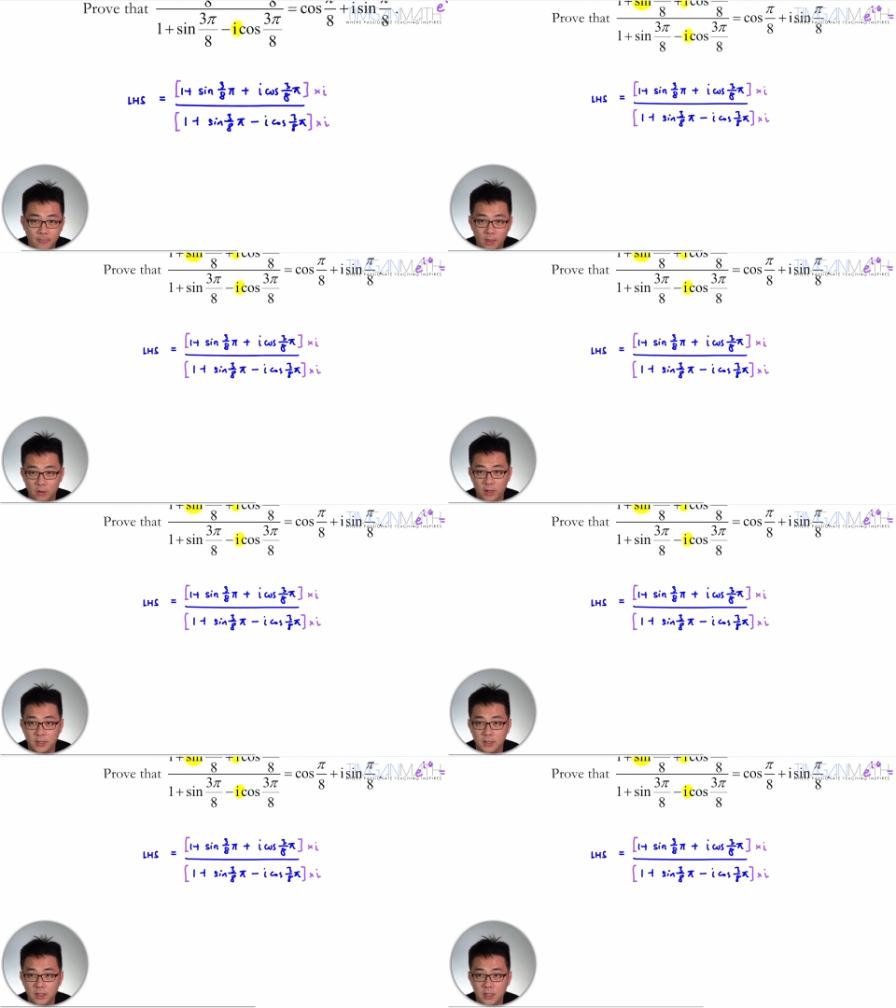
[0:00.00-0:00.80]
Alright,
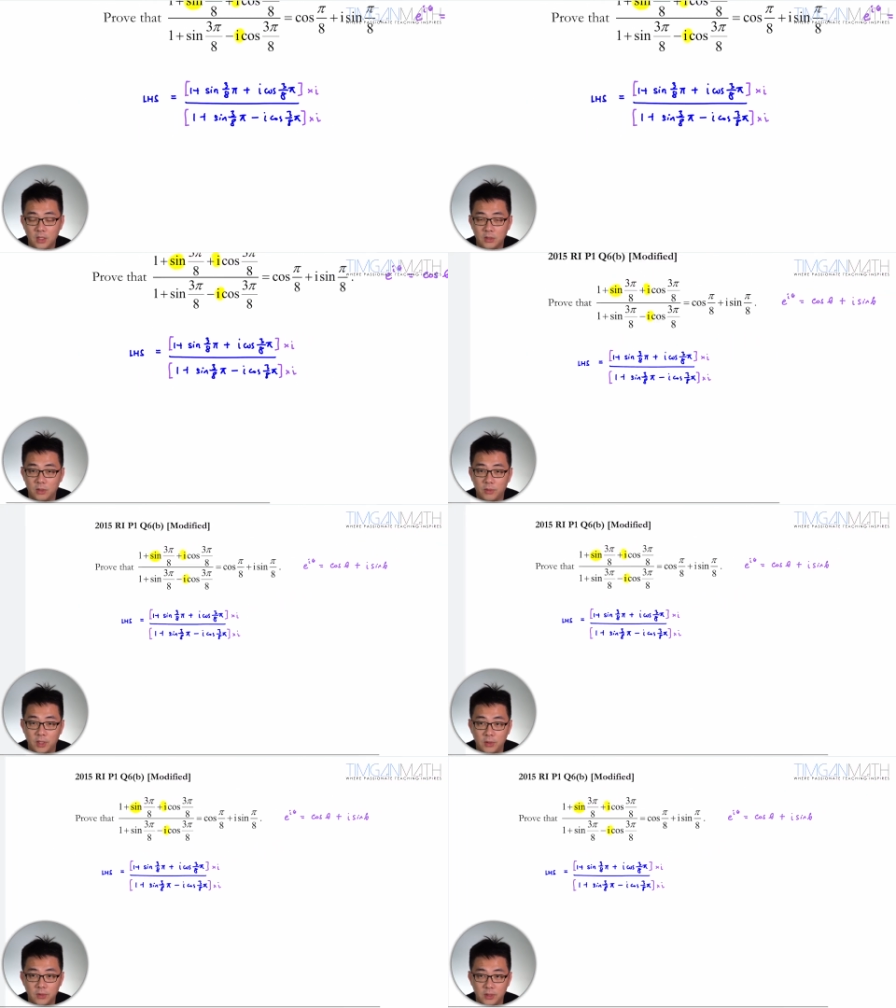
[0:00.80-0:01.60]
so that we
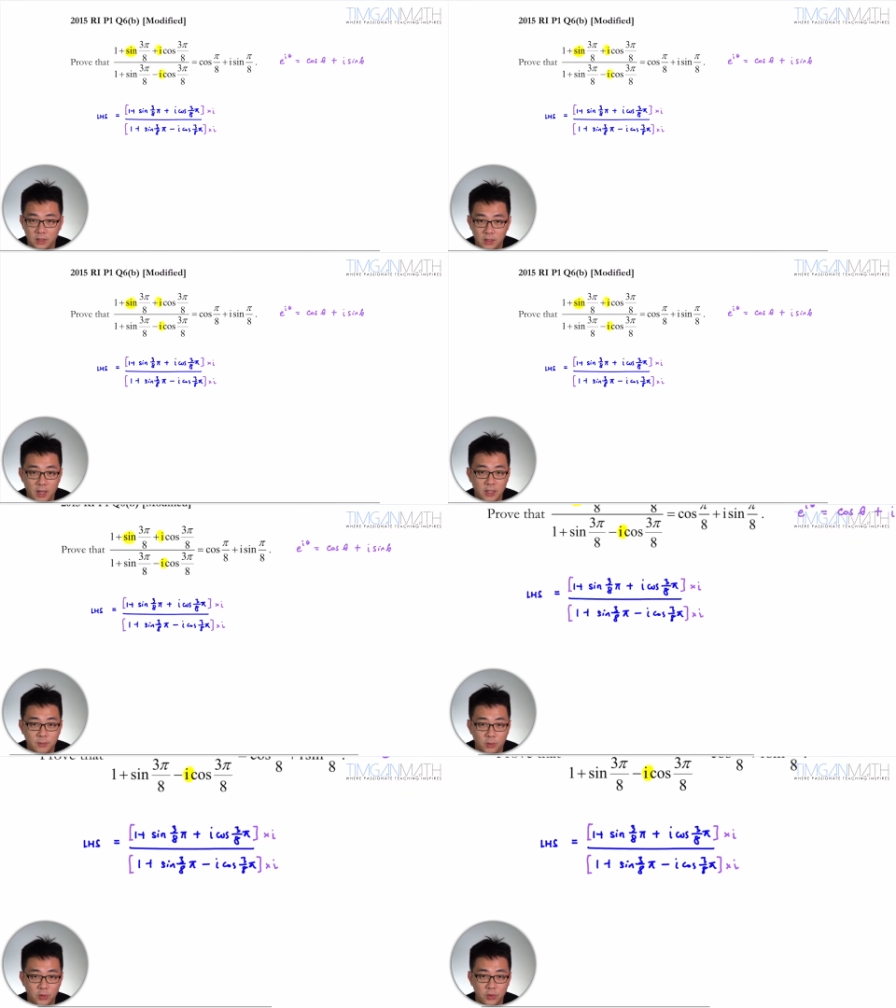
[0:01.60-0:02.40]
can use the
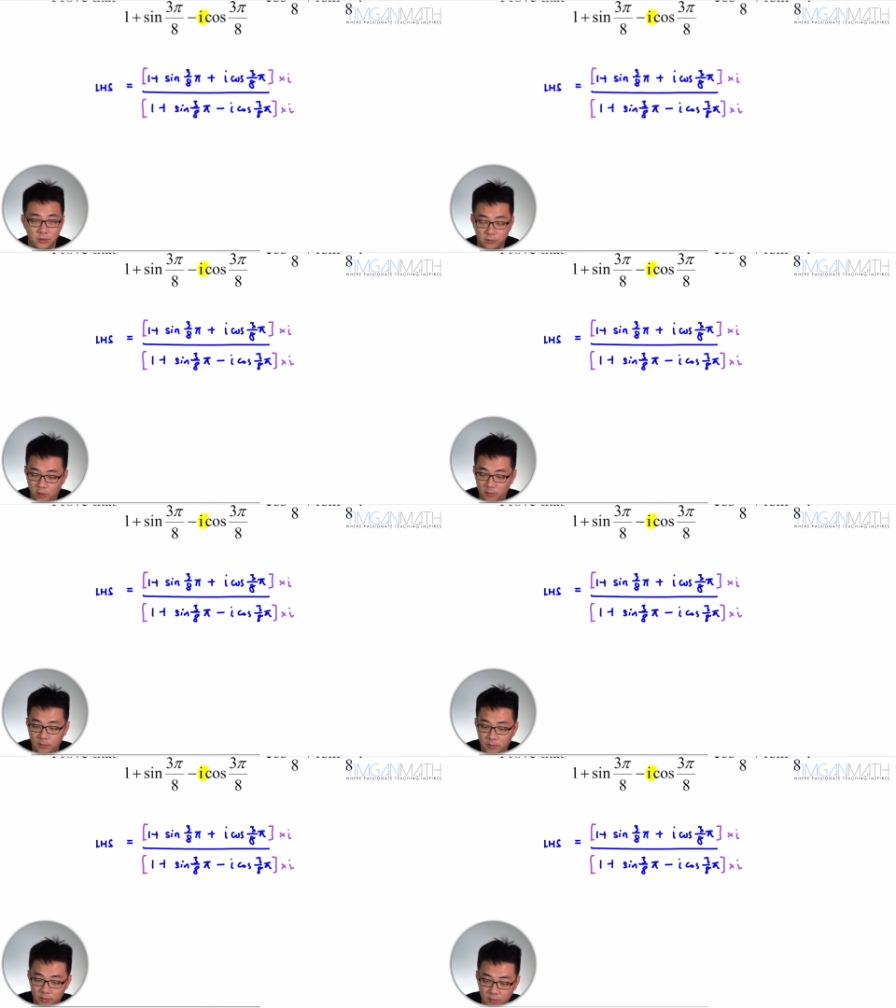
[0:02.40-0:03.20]
exponential
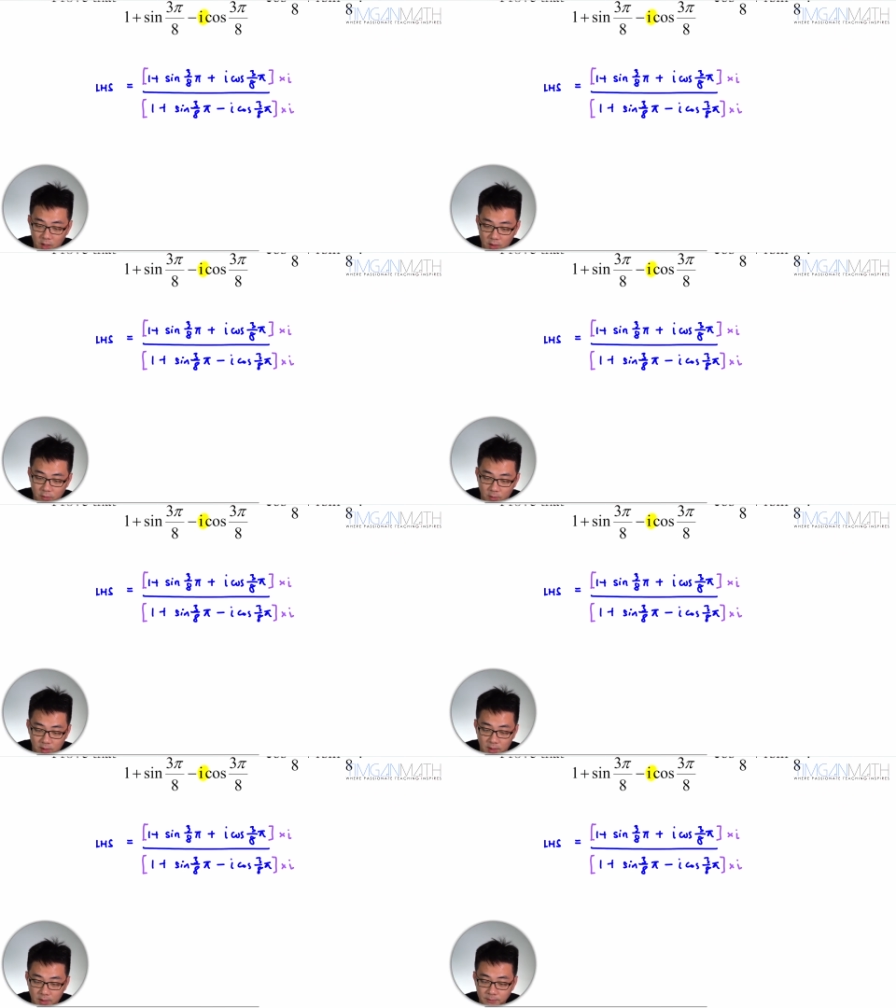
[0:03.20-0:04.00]
form
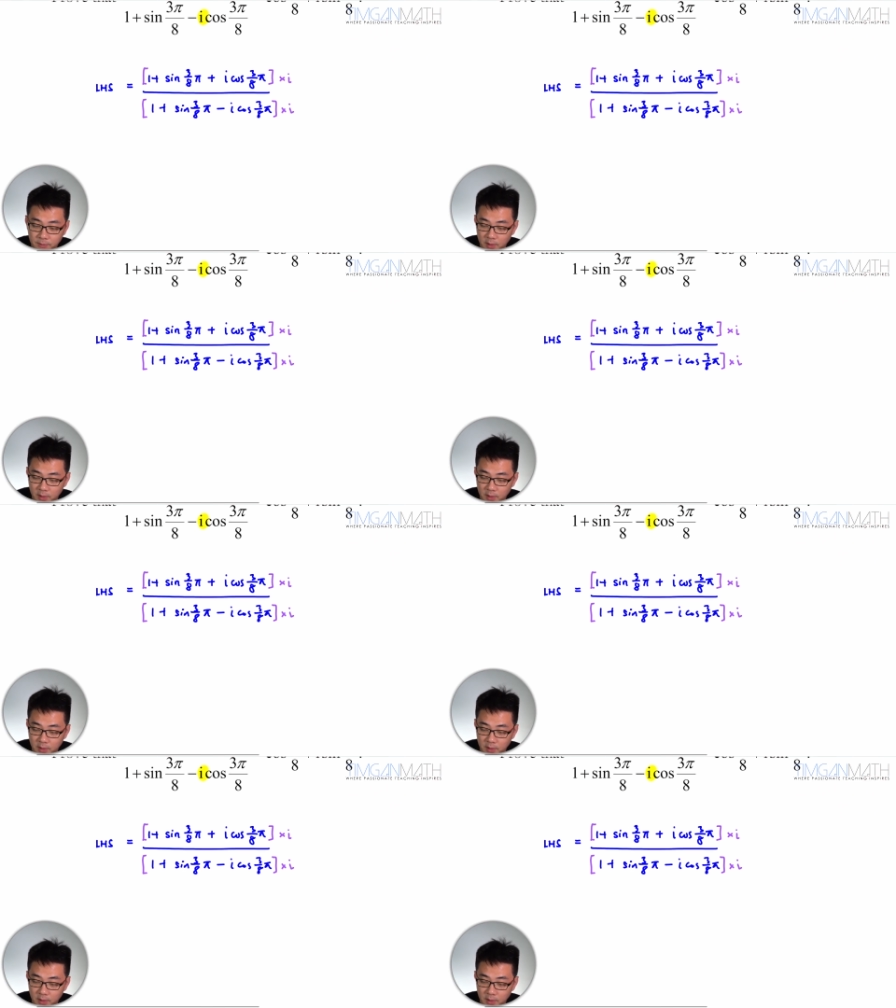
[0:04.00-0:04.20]
formula there.